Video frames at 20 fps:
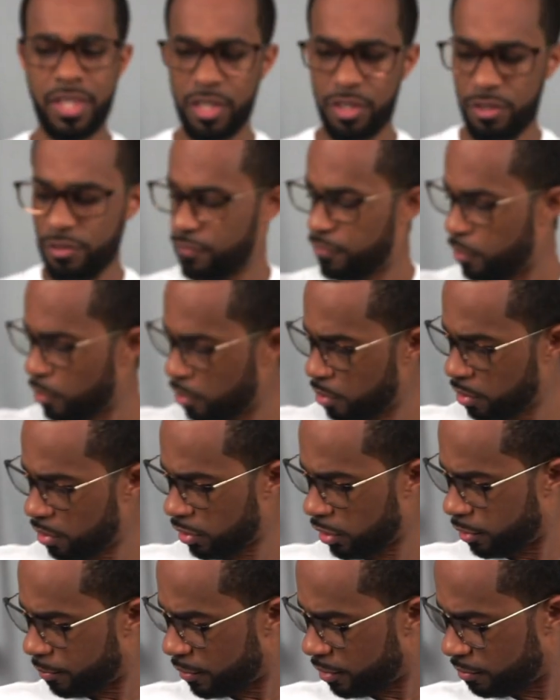this for,
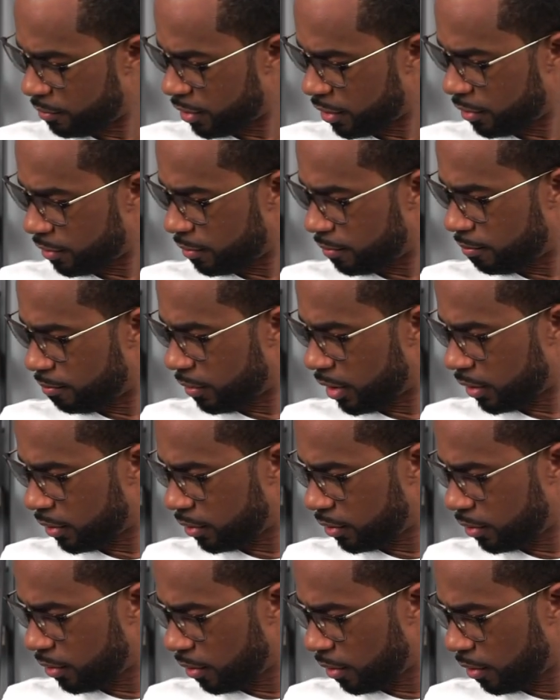let me just make
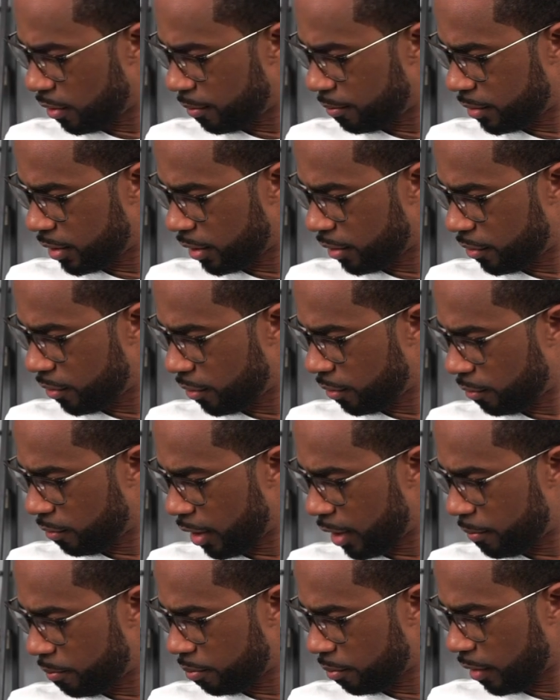sure I'm telling you the
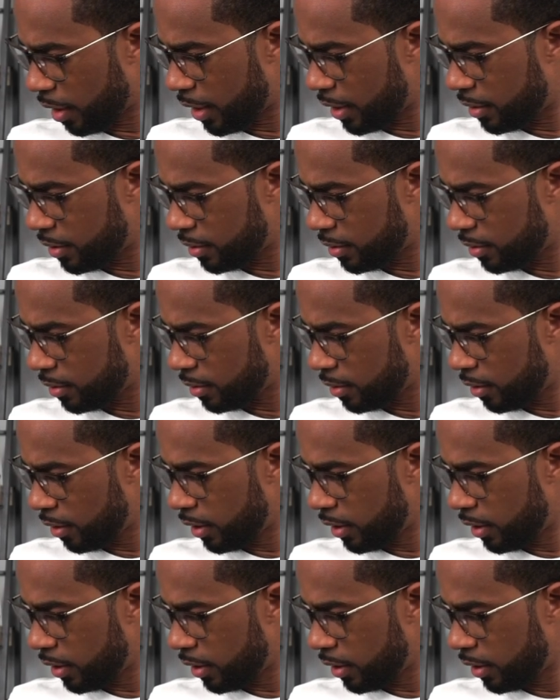right price.